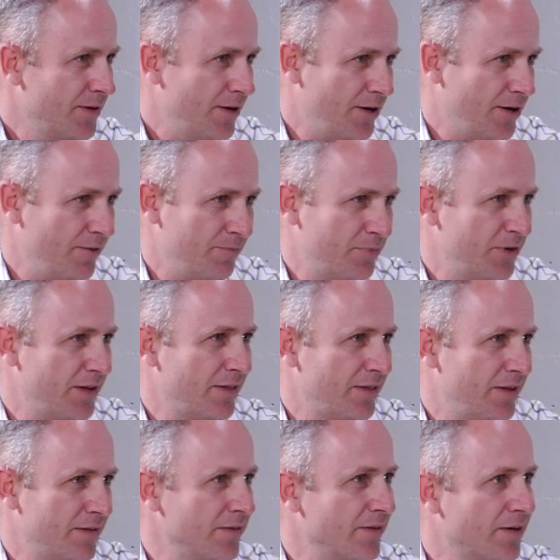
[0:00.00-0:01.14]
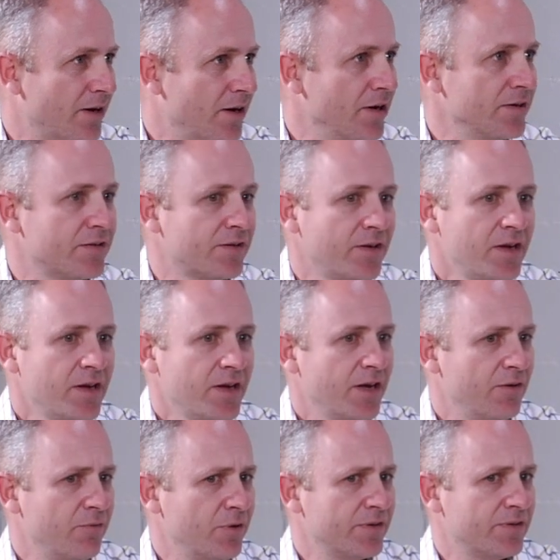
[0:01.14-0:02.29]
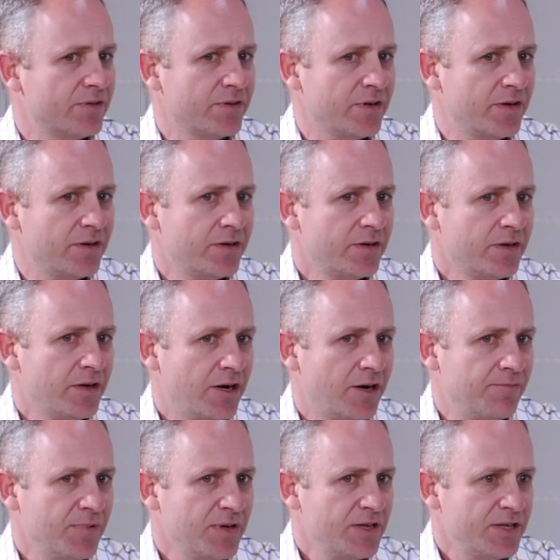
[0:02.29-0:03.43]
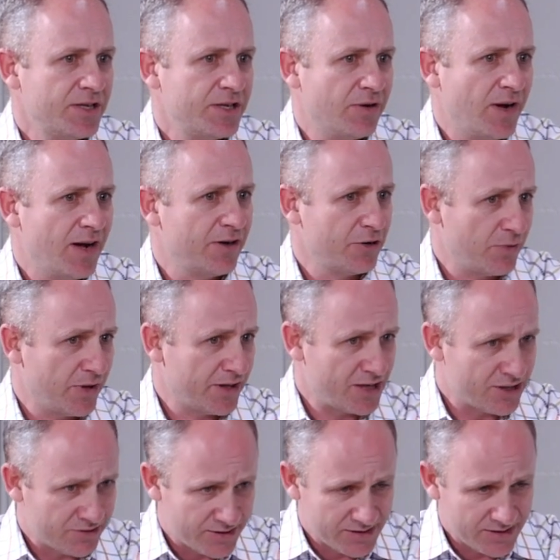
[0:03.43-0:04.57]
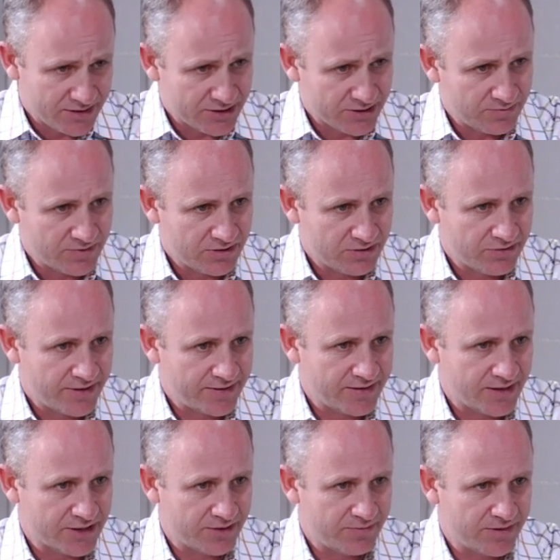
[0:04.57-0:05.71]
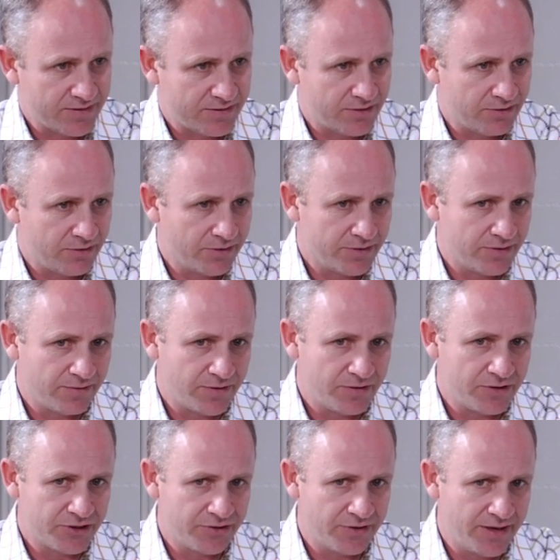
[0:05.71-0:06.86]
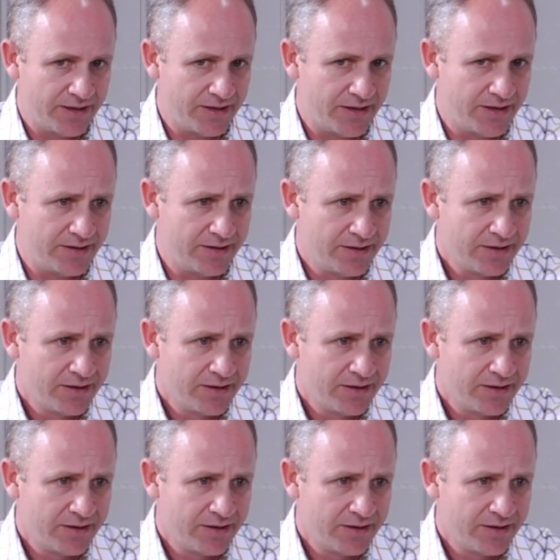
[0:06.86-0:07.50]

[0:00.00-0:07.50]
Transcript: um, putting things in carts, and what's uh, um, you know how do you want that transaction transaction mix to grow in the future, and then